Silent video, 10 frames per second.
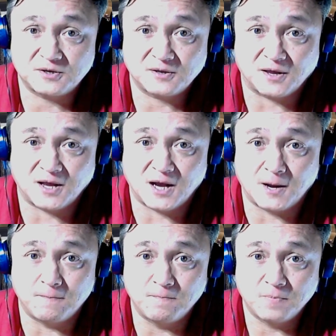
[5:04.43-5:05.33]

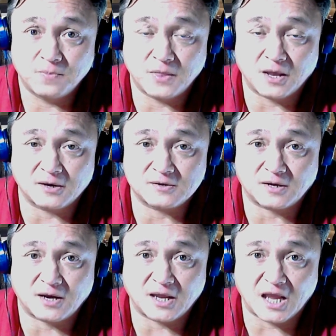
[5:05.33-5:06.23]
that
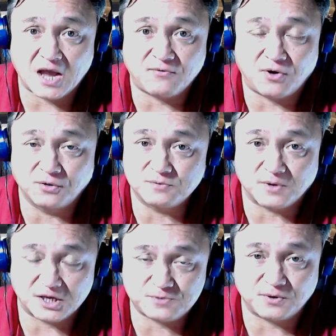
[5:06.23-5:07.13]
I have all
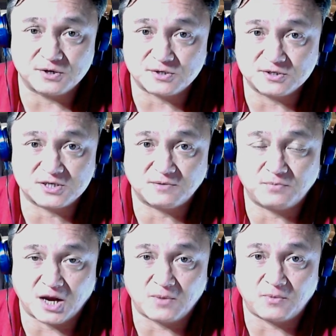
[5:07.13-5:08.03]
my experience, all this stuff
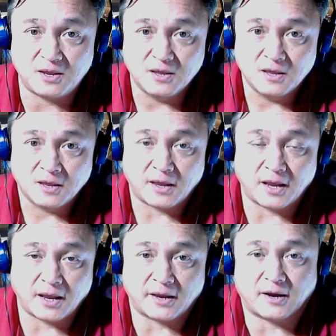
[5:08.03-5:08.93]
behind me,
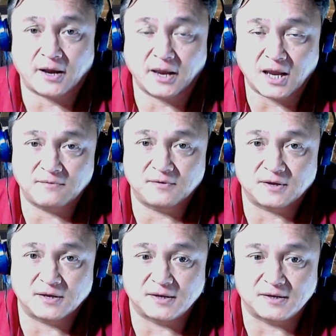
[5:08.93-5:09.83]
and I had
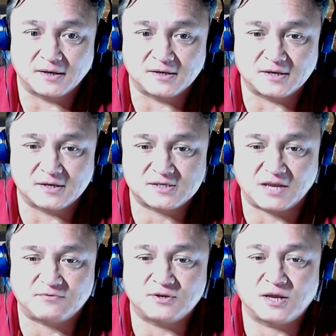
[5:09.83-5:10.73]
a
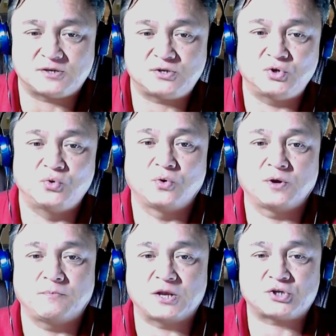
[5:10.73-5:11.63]
safety net to
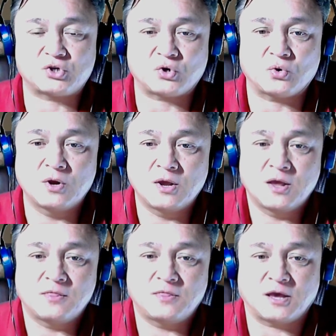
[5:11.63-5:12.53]
make sure
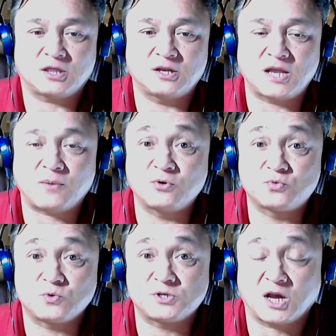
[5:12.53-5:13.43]
that the
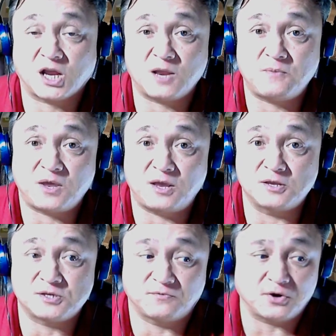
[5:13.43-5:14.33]
damage was not going to be
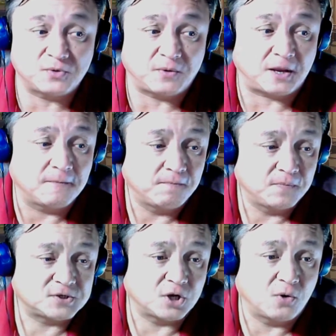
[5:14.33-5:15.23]
severe to me.
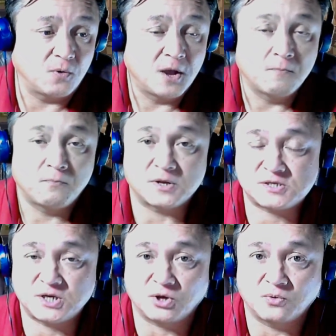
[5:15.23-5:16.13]
So, but
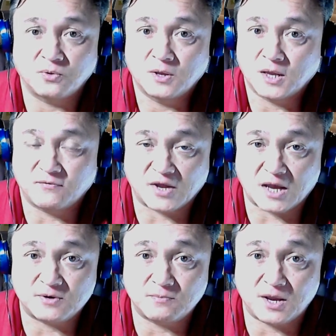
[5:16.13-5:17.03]
still, if it
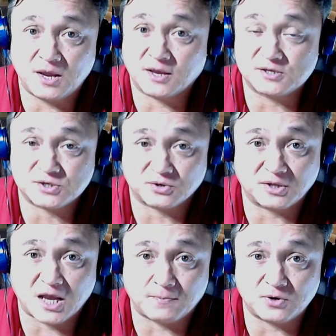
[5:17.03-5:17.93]
happened to me, it could certainly
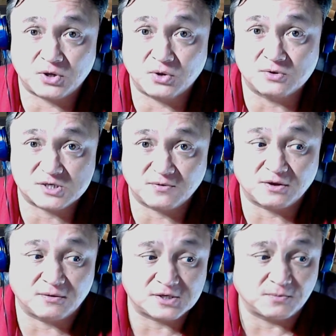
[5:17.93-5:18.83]
happen to you and some
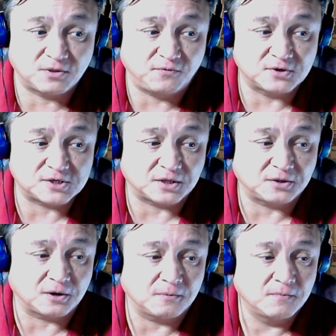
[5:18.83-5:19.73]
other folks out
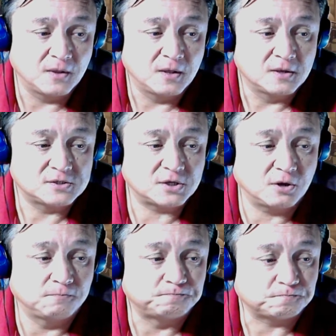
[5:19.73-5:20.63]
there.
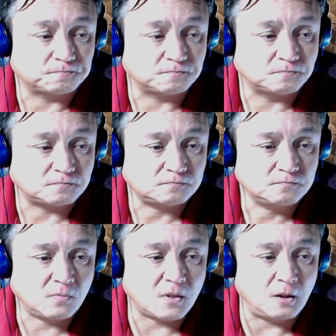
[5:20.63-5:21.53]
So,
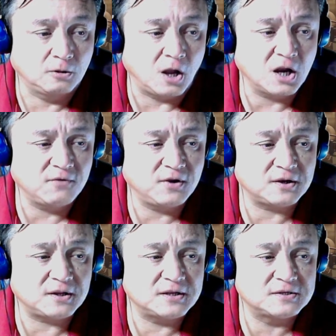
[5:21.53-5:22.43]
the long of
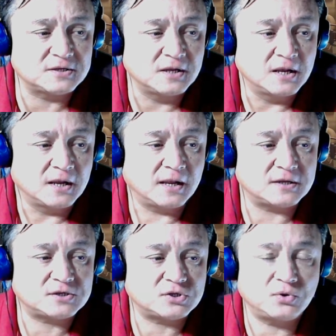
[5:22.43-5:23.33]
it is,
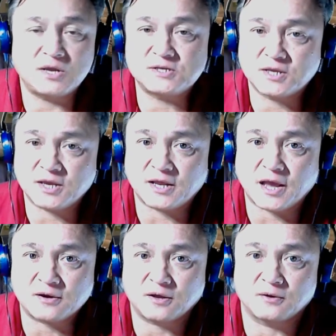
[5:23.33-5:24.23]
it's too easy to get
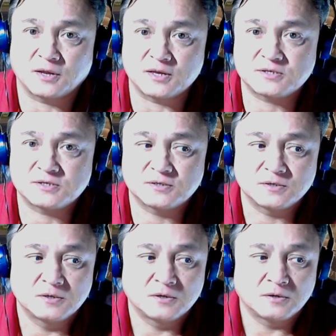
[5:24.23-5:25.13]
hacked nowadays.
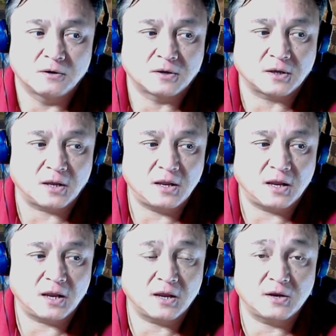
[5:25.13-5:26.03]
Okay,
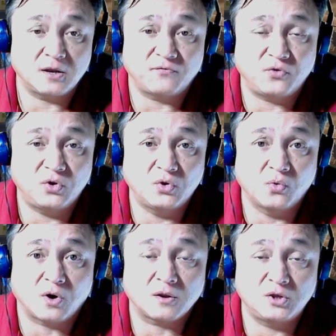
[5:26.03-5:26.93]
and if you
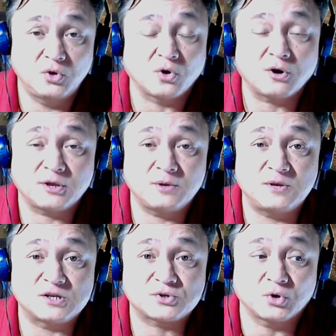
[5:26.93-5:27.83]
are going to
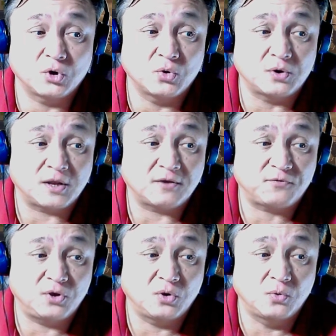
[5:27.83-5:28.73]
be screwed if
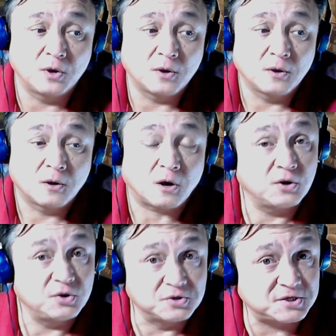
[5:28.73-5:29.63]
you are
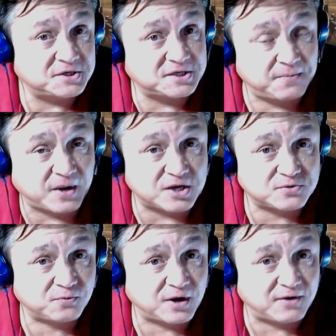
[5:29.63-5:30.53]
using the same
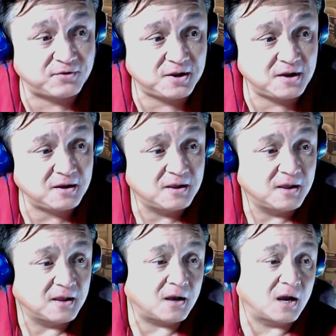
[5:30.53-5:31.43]
password for everything.
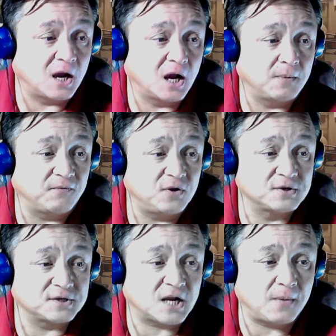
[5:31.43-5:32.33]
If you
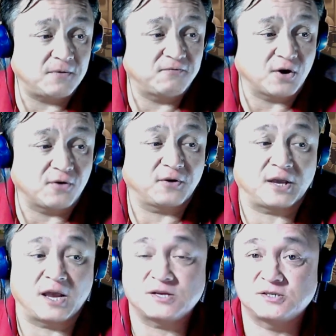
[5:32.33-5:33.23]
use a common
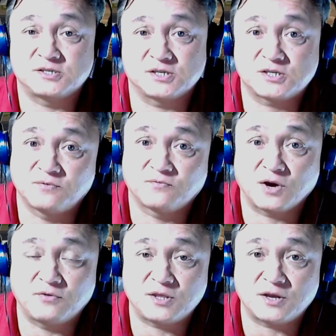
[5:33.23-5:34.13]
verification system for
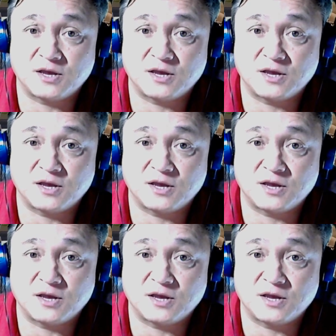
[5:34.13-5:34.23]
everything,